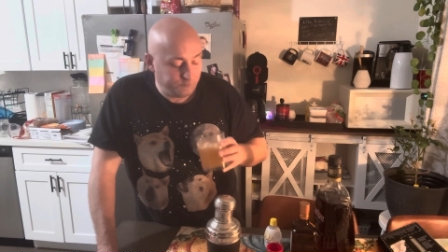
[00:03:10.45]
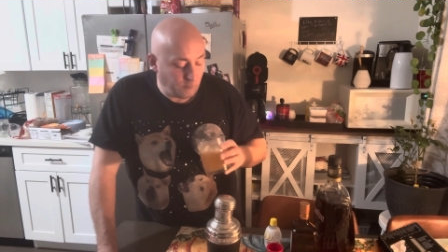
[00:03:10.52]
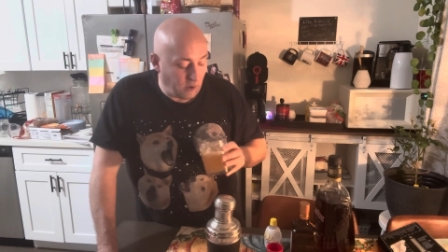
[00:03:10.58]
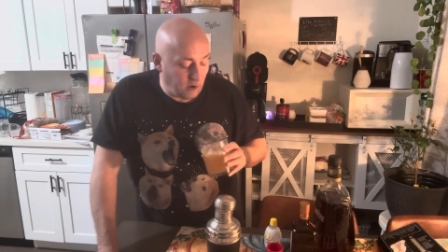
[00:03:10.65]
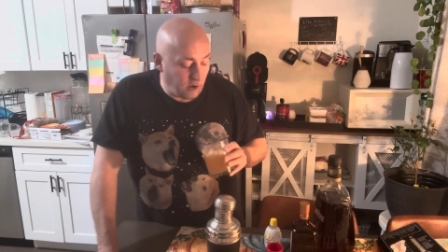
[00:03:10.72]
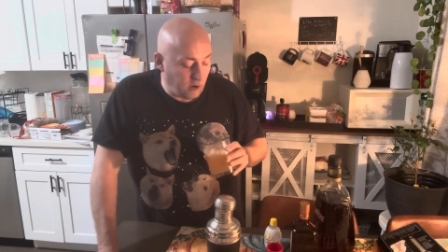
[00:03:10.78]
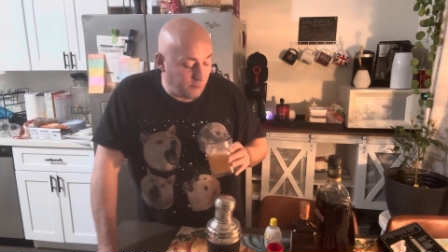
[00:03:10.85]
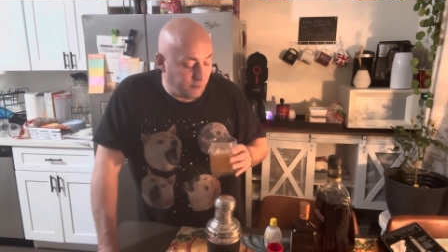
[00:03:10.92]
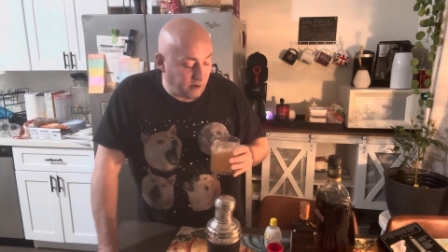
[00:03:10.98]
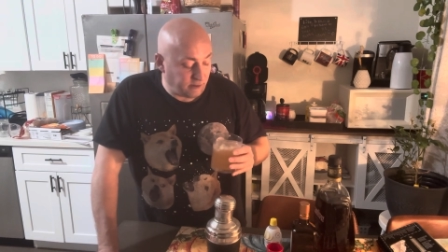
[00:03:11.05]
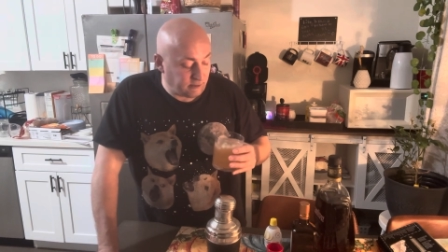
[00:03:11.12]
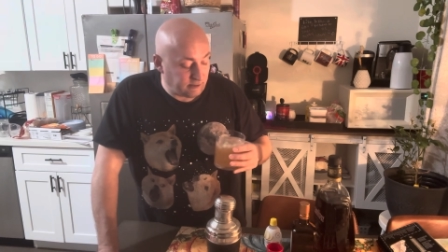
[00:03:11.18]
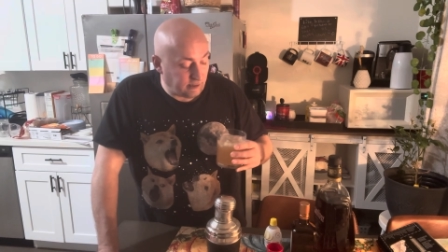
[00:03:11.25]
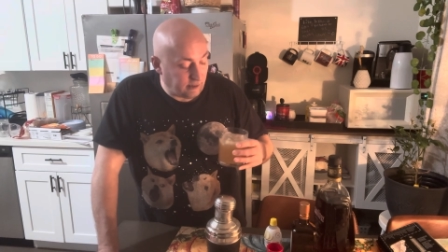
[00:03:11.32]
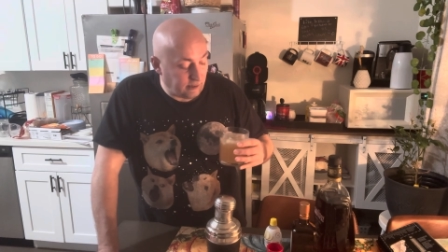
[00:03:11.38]

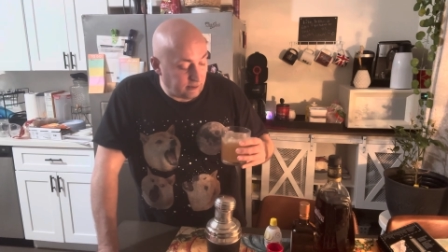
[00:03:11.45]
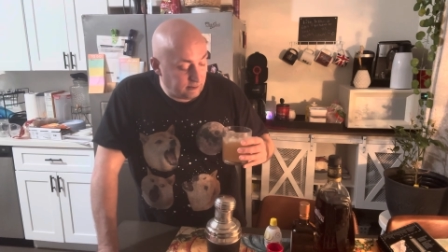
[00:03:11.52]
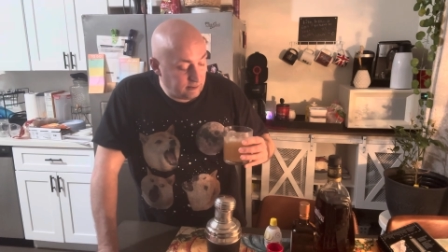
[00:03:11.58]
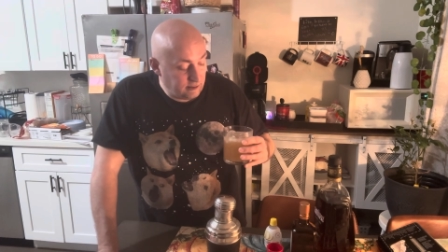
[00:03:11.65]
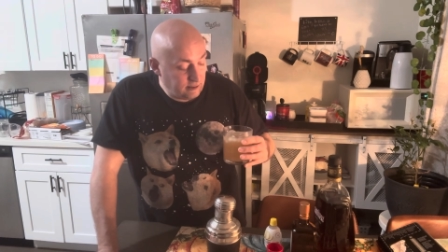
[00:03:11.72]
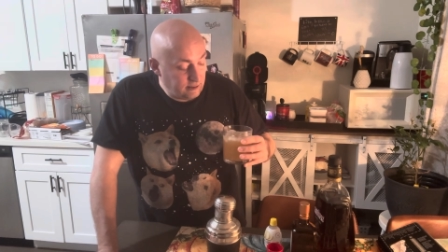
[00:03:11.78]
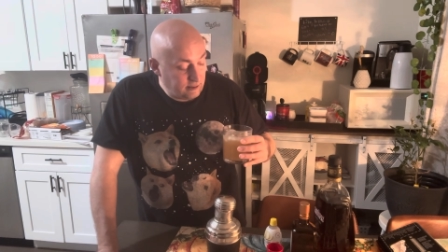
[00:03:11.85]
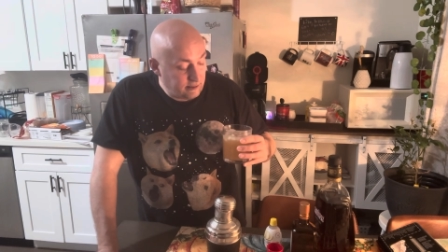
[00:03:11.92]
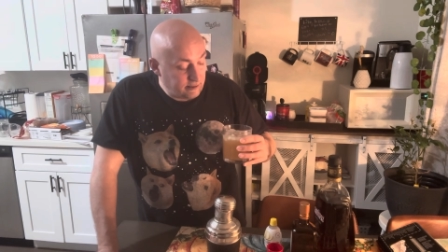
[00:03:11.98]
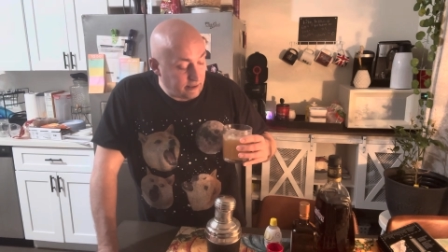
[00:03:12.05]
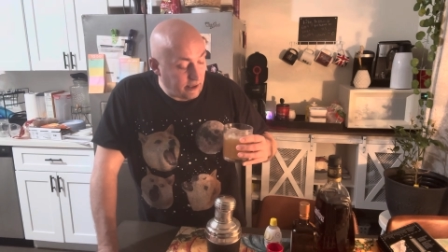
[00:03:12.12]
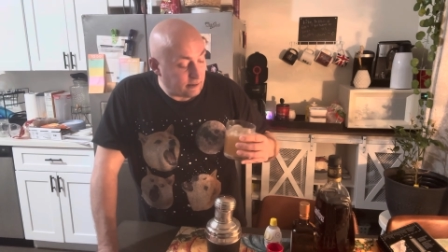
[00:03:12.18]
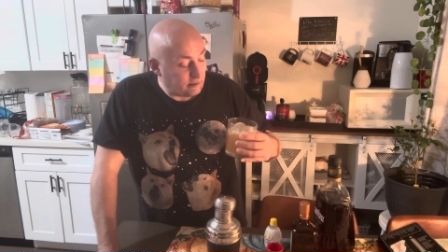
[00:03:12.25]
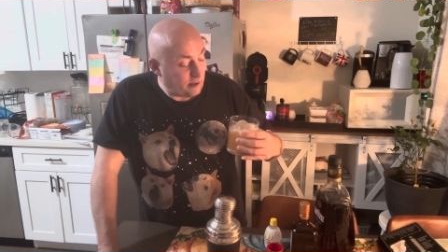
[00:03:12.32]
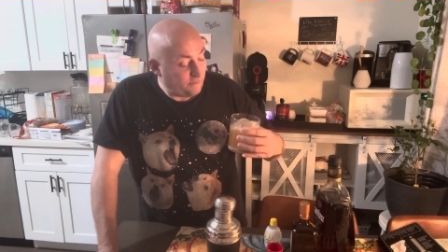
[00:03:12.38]
But
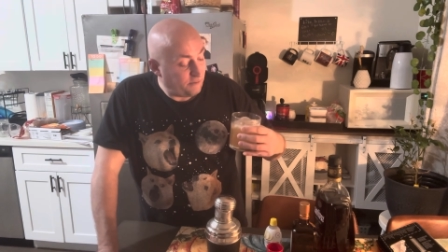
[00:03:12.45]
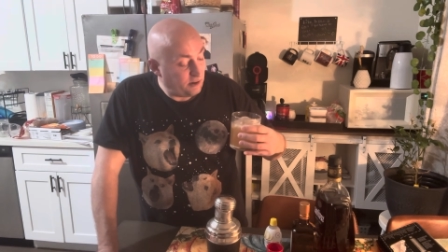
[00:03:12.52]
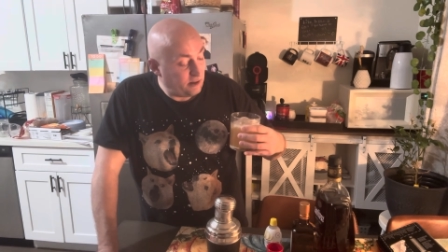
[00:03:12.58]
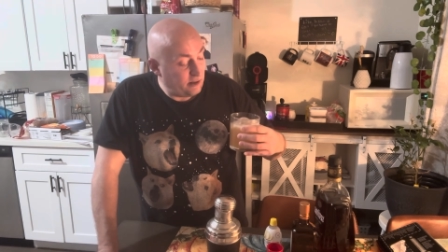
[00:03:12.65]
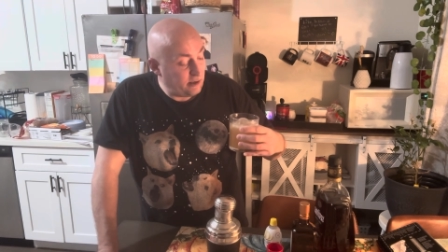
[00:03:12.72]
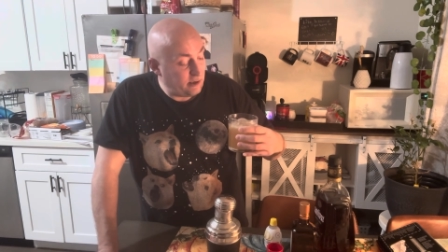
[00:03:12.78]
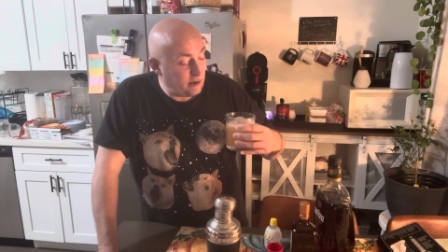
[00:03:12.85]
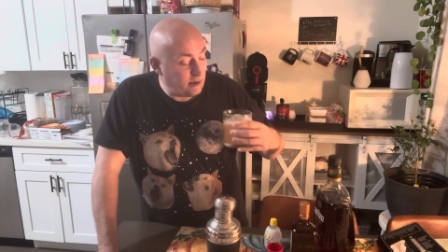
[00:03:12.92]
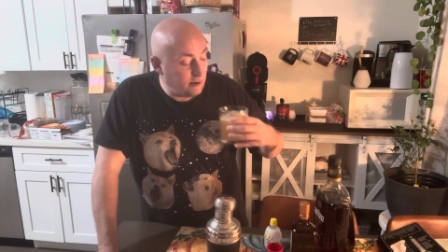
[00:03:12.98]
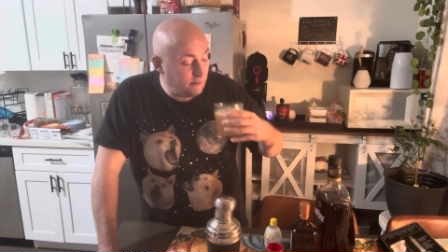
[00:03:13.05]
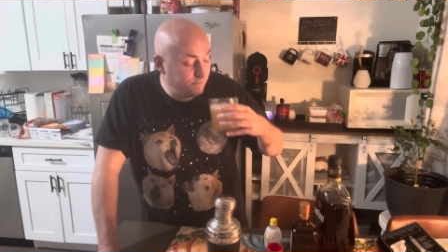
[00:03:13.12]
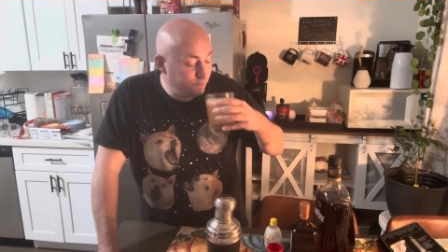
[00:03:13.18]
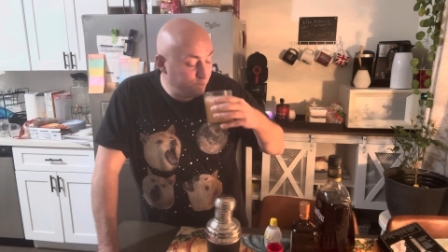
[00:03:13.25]
yeah, definitely a